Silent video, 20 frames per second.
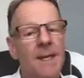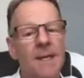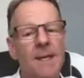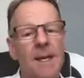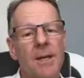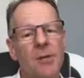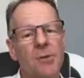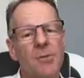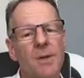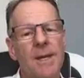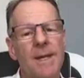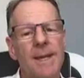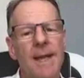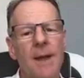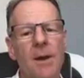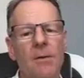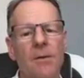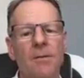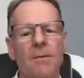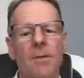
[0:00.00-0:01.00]
Now you're in a
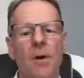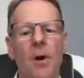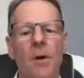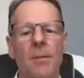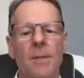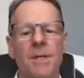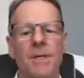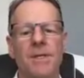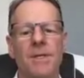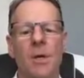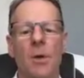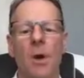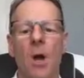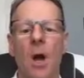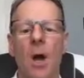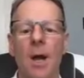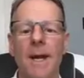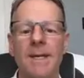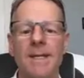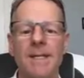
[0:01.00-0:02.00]
care environment, so
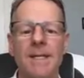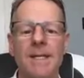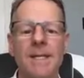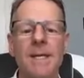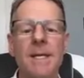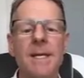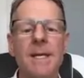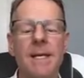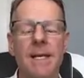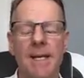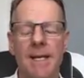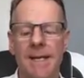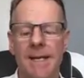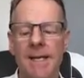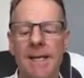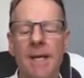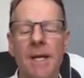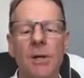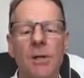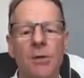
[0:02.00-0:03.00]

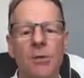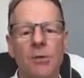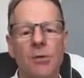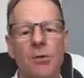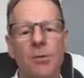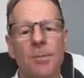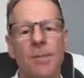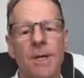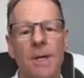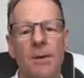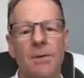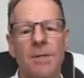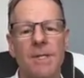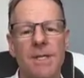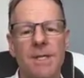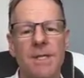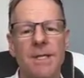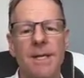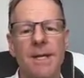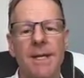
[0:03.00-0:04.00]
ideally you should be going
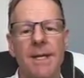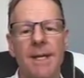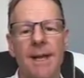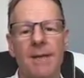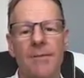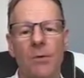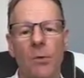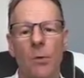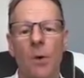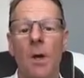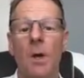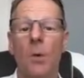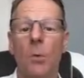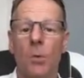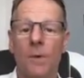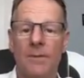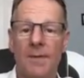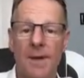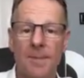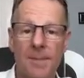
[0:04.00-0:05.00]
to skin level.
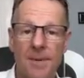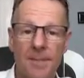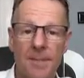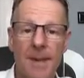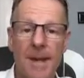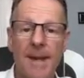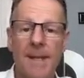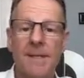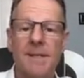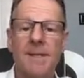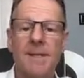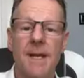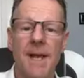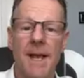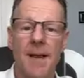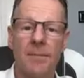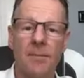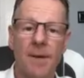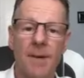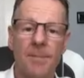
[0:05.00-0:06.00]
With EpiPens,
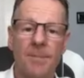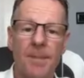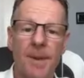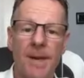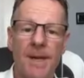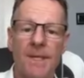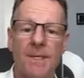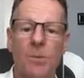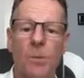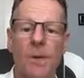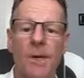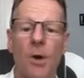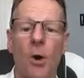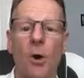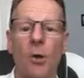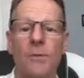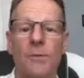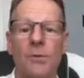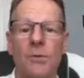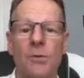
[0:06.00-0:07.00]
MRay pens, we
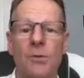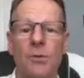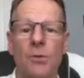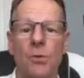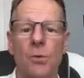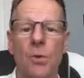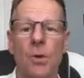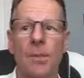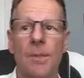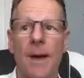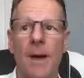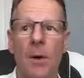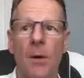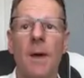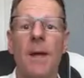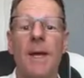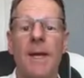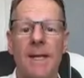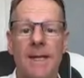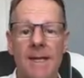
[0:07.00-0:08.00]
often talk about,
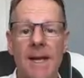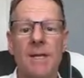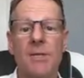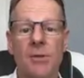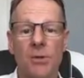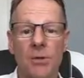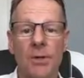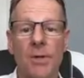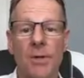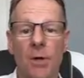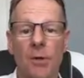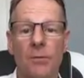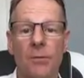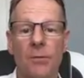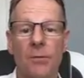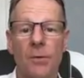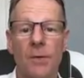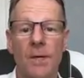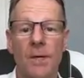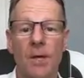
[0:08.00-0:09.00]
yes, you can go
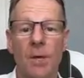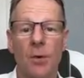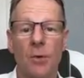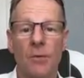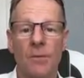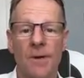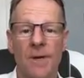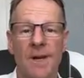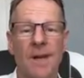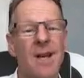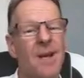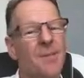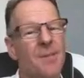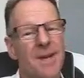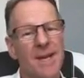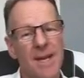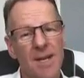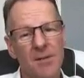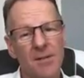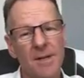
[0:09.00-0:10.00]
through the clothing,
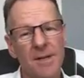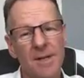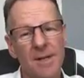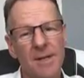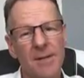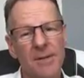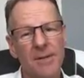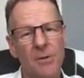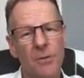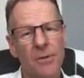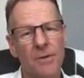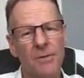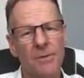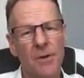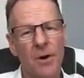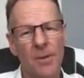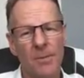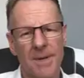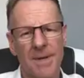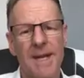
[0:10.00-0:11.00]
but here in a clinical
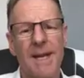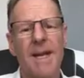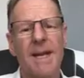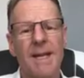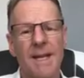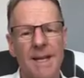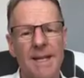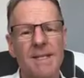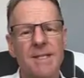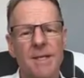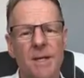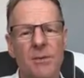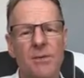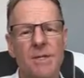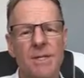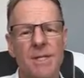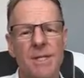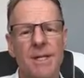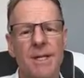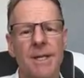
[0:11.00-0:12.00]
environment, let's go
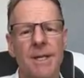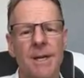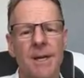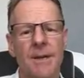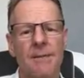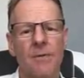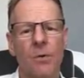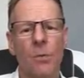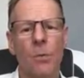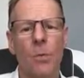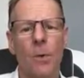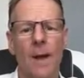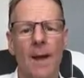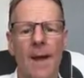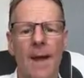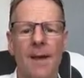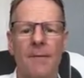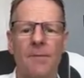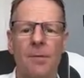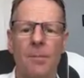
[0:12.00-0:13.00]
to skin level
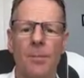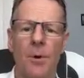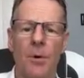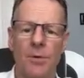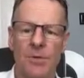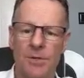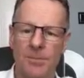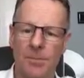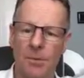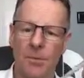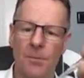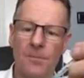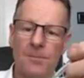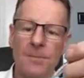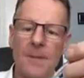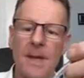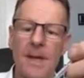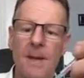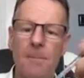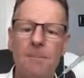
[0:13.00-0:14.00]
wherever possible.
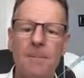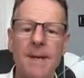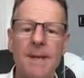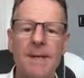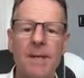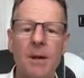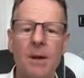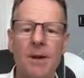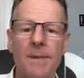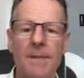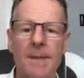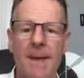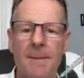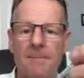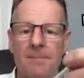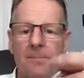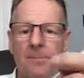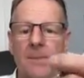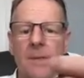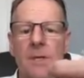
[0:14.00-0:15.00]
Midline
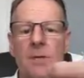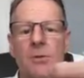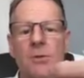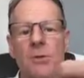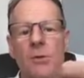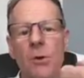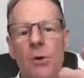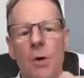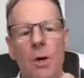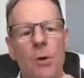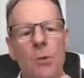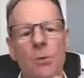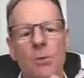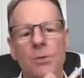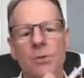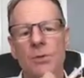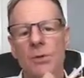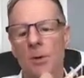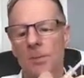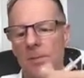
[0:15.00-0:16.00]
then, do not hold
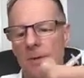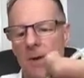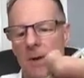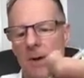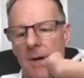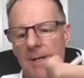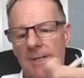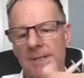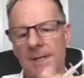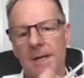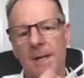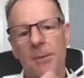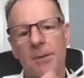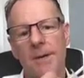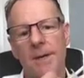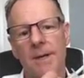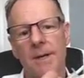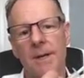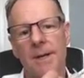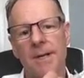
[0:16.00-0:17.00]
the top, guys, and go
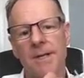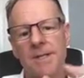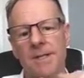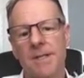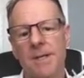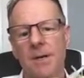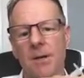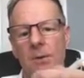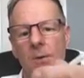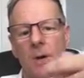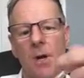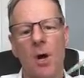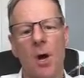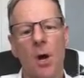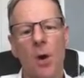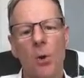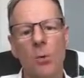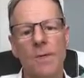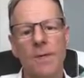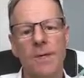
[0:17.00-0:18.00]
in like so.
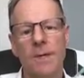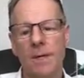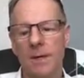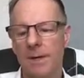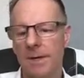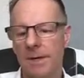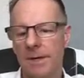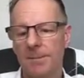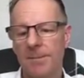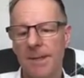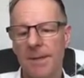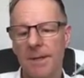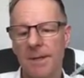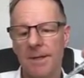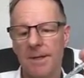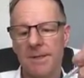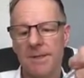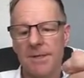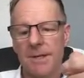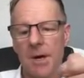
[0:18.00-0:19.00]
Hold it like a bit
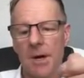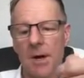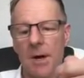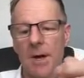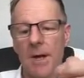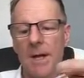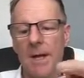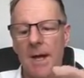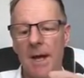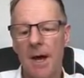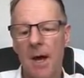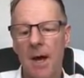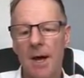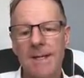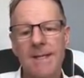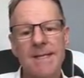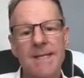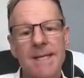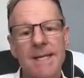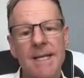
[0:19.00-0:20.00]
like a dart.
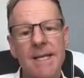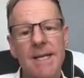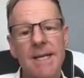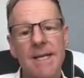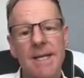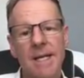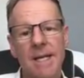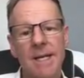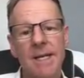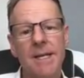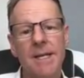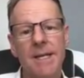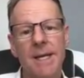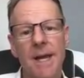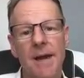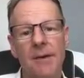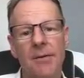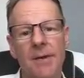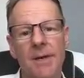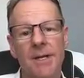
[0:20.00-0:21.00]
Ideally clean
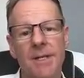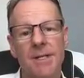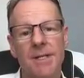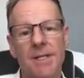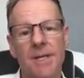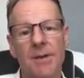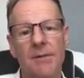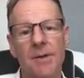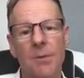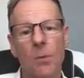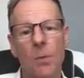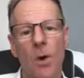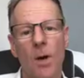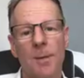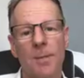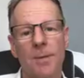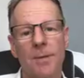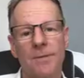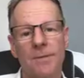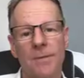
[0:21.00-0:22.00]
the area,
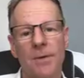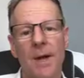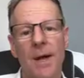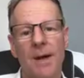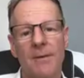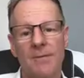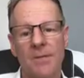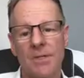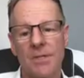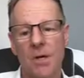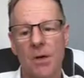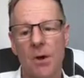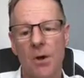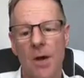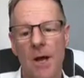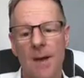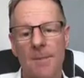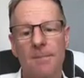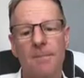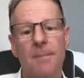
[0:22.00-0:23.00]
steri-wipe if you have
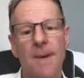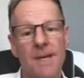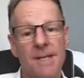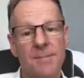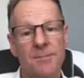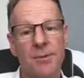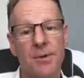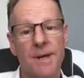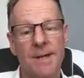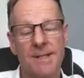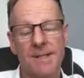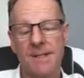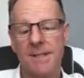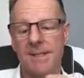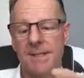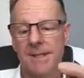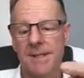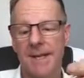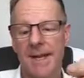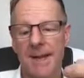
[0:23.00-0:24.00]
time. Best
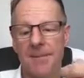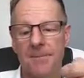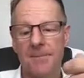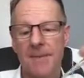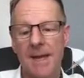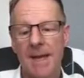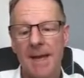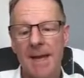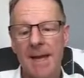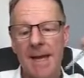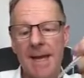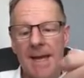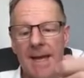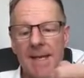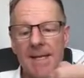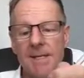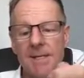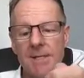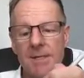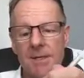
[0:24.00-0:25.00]
practice again,
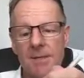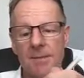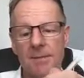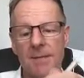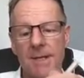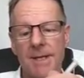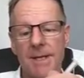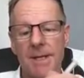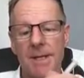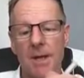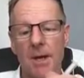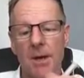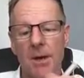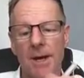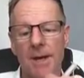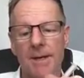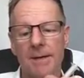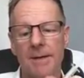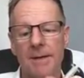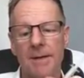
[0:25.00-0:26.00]
into the
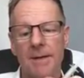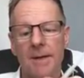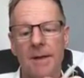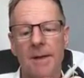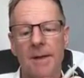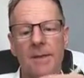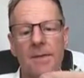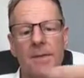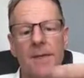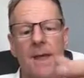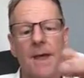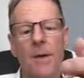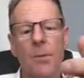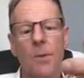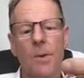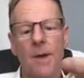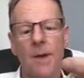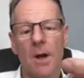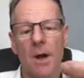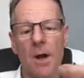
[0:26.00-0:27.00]
midline. There
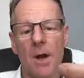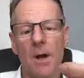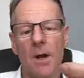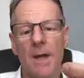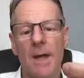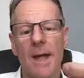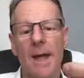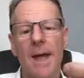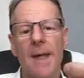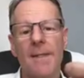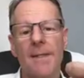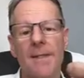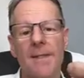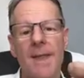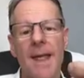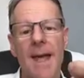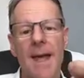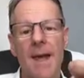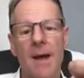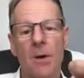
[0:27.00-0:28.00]
we are,
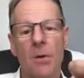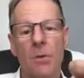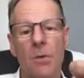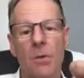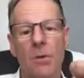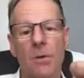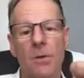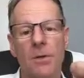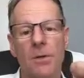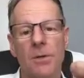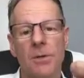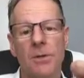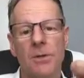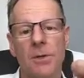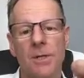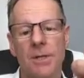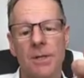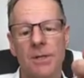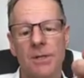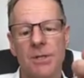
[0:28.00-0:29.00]
and now you
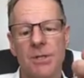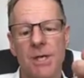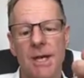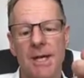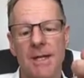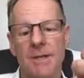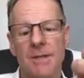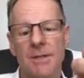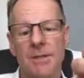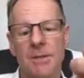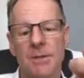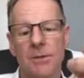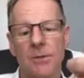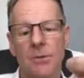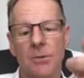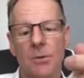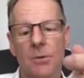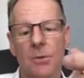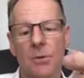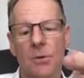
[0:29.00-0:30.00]
can inject
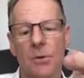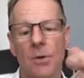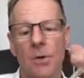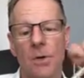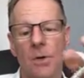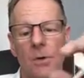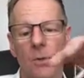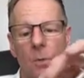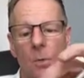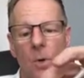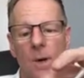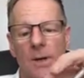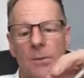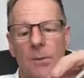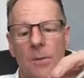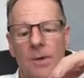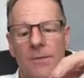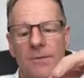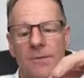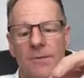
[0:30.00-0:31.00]
your 1
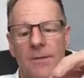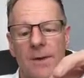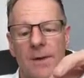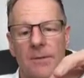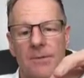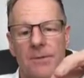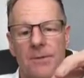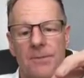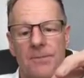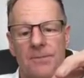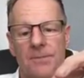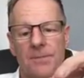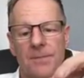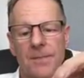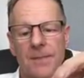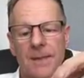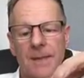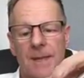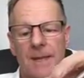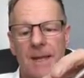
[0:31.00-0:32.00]
in 1,000.
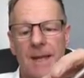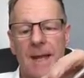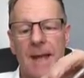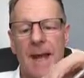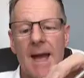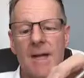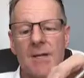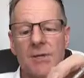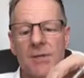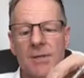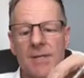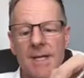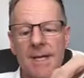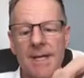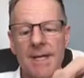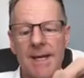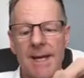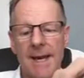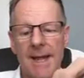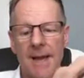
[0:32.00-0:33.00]
As you
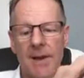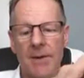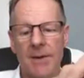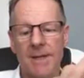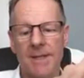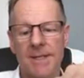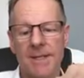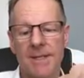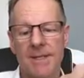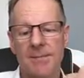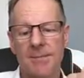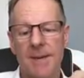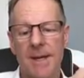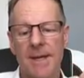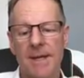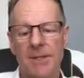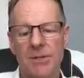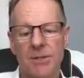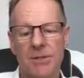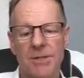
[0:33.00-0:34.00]
take it out, it does
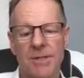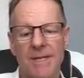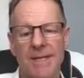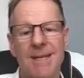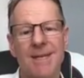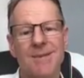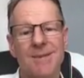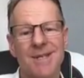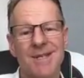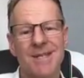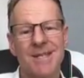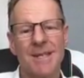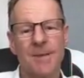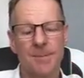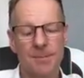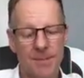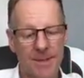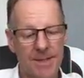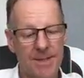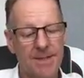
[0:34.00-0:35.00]
pay just to keep the
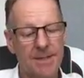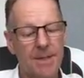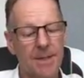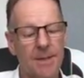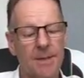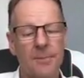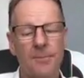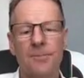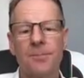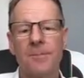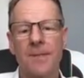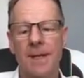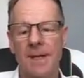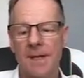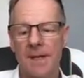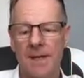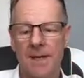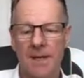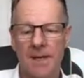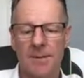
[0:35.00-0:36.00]
skin
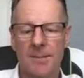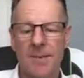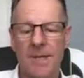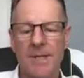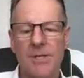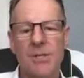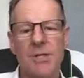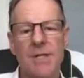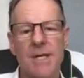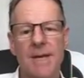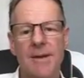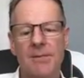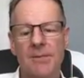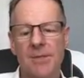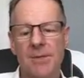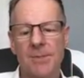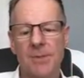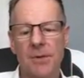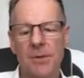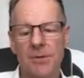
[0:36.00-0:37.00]
pinched together,
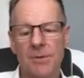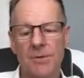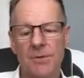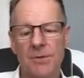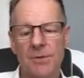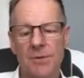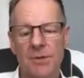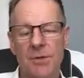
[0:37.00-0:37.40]
to be honest with you,